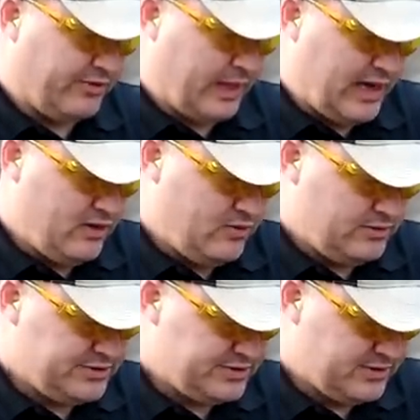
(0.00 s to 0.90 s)
with
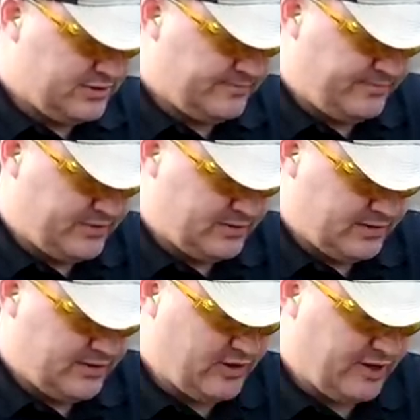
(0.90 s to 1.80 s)
longs,
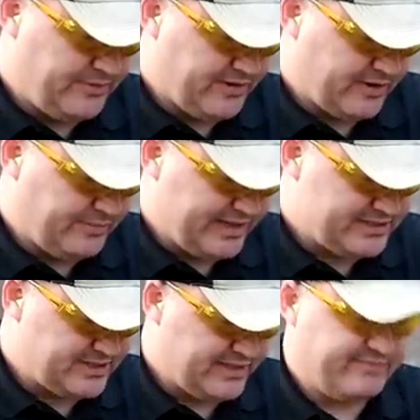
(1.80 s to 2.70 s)
you up your
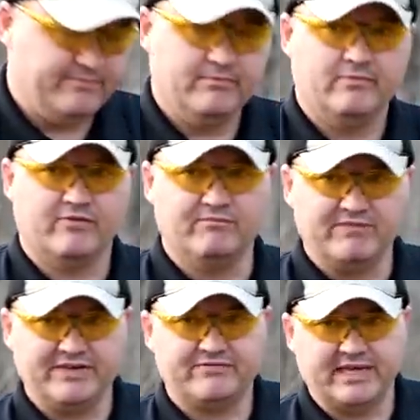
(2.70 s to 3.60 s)
capacity from
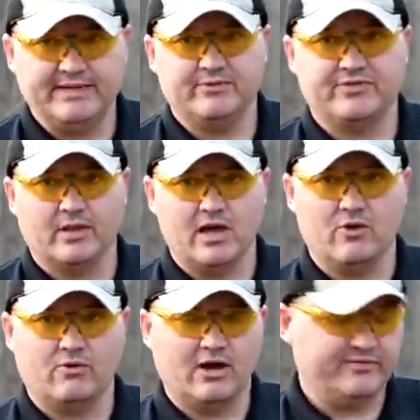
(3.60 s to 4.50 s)
fifteen with the
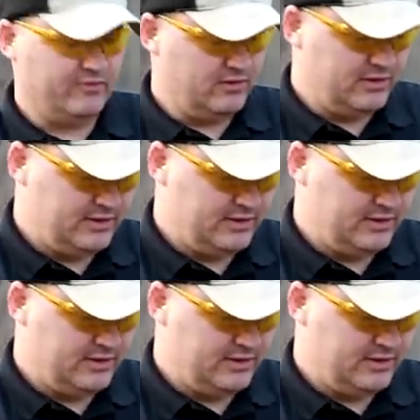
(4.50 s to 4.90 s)
long rifle